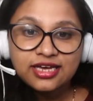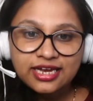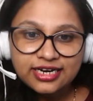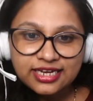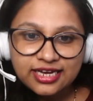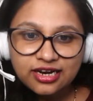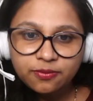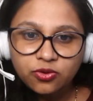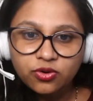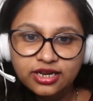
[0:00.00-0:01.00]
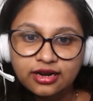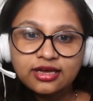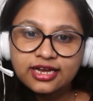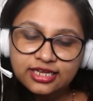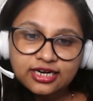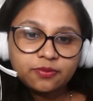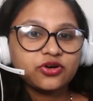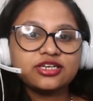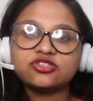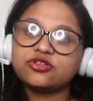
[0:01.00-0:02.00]
integral protein. Integral
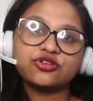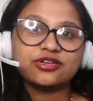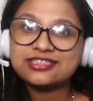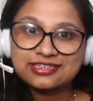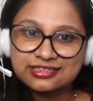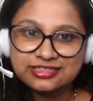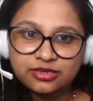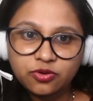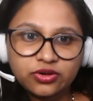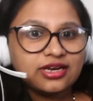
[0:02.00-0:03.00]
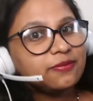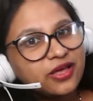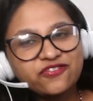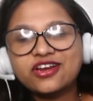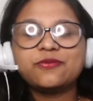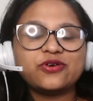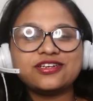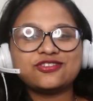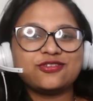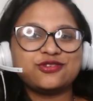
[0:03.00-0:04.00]
protein is also known as intrinsic protein. Peripheral protein
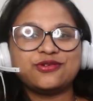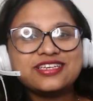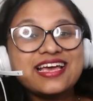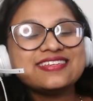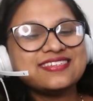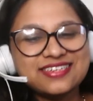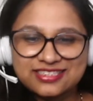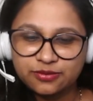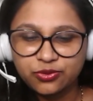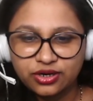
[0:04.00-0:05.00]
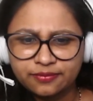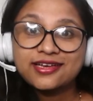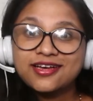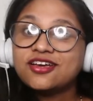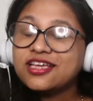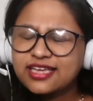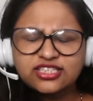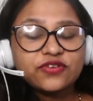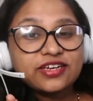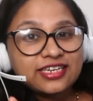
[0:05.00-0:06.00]
is also known as extrinsic protein. In case
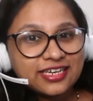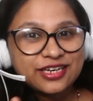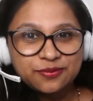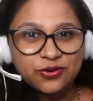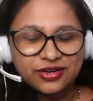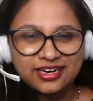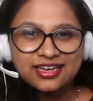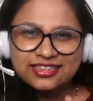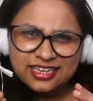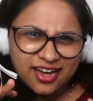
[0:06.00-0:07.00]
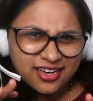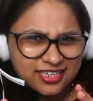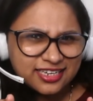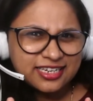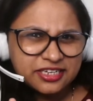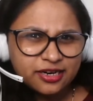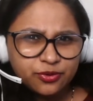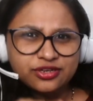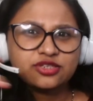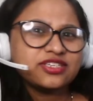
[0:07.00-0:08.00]
of integral protein, there are certain integral
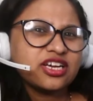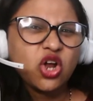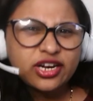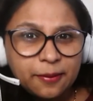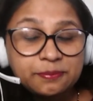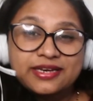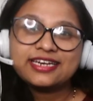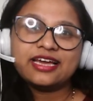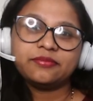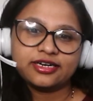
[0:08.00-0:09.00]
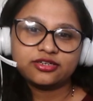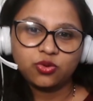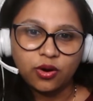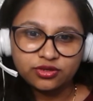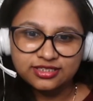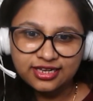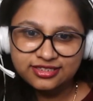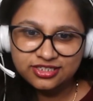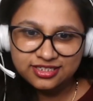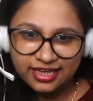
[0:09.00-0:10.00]
proteins which are not completely embedded throughout the cell,
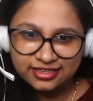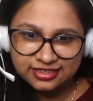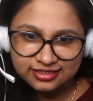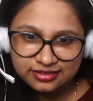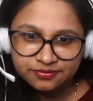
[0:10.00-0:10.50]
just like this.